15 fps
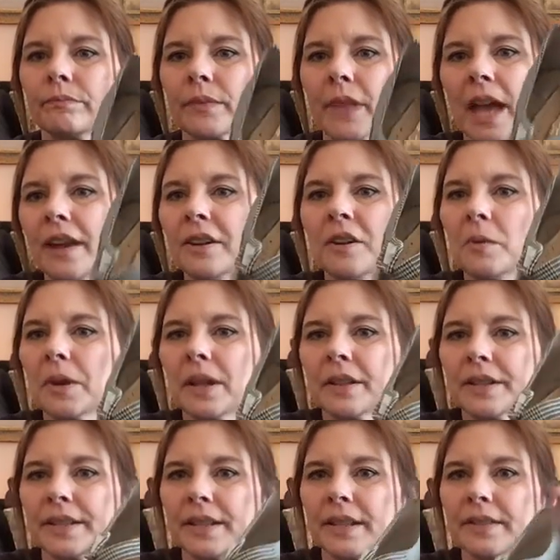don't know what I'll
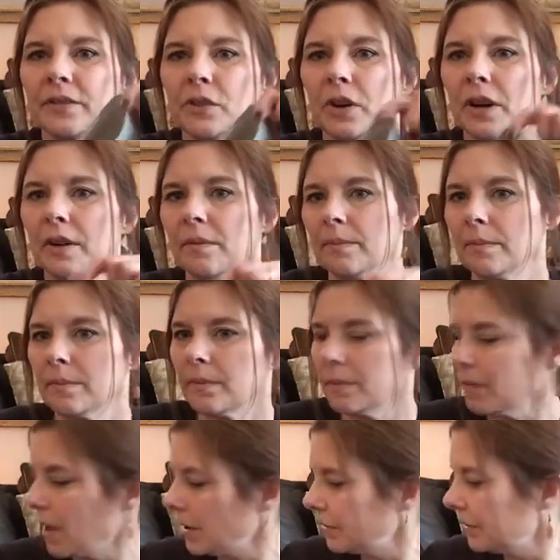list these for.
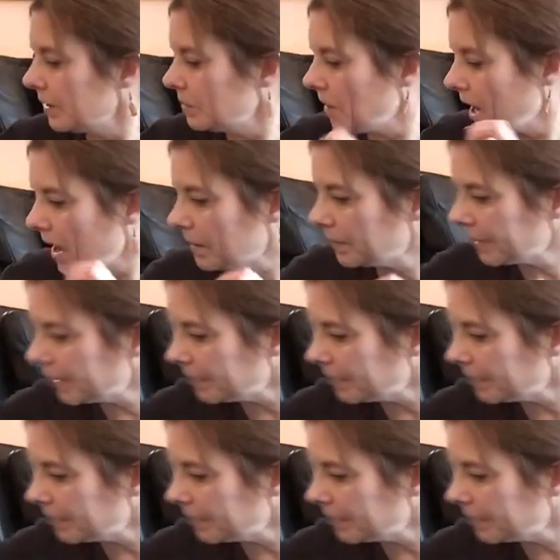I'll do some comps.